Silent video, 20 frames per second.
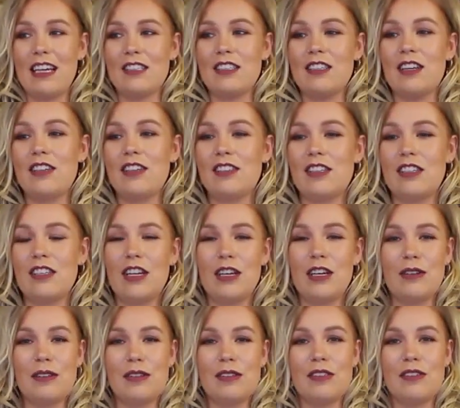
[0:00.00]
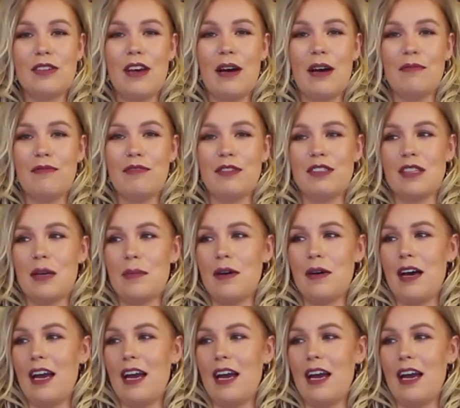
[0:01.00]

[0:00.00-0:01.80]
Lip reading: It's nice and loose for summer.